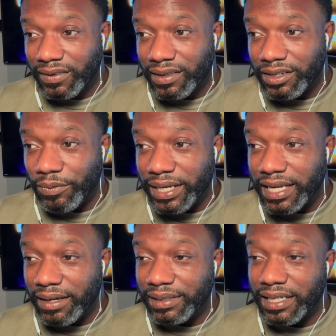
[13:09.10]
you know we get
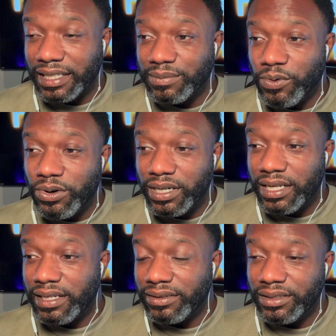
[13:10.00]
up the next morning
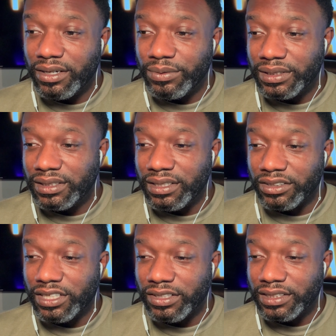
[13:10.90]
and you know we you know
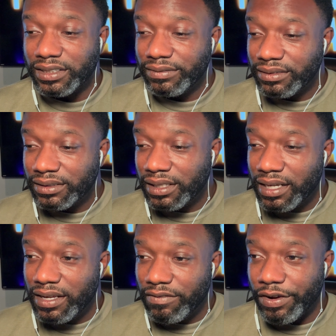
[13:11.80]
start to
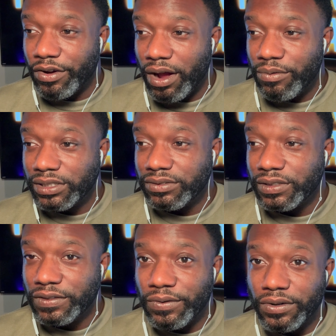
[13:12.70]
figure out what's
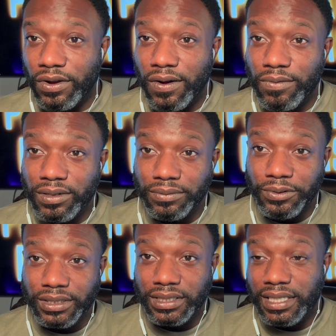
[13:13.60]
what's going on, what,
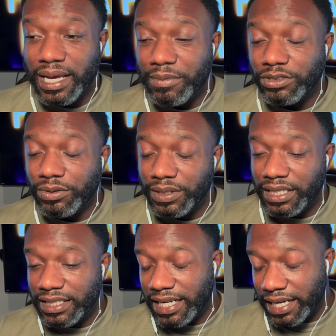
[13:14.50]
where's the damage, what we need
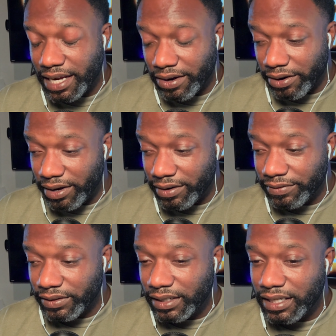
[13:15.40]
to take care of.
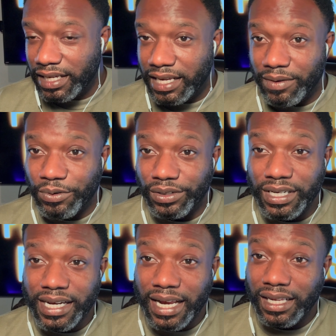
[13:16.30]
And we're
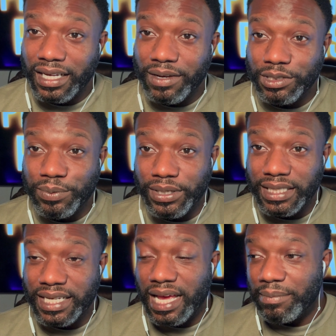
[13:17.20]
looking at it like it was pretty
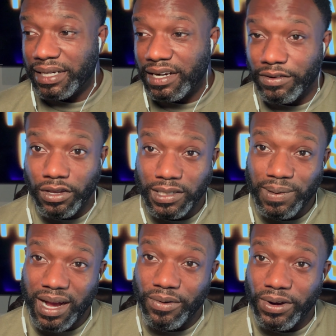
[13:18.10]
tame. I never lost
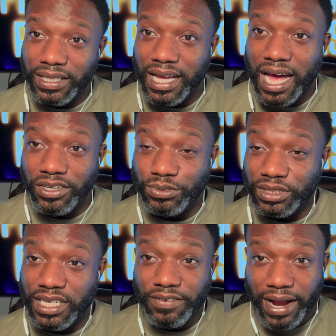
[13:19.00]
power at the house,
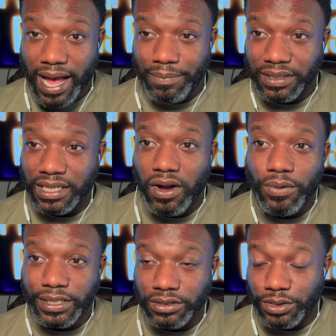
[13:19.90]
which never happens. I
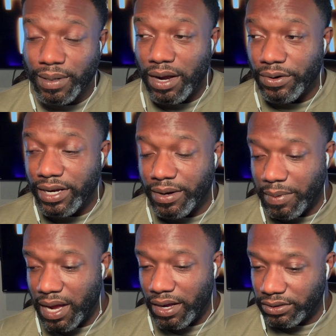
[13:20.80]
always lose power here at
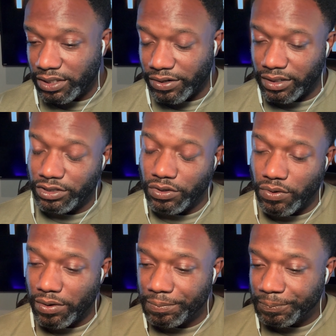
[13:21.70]
my house during a storm.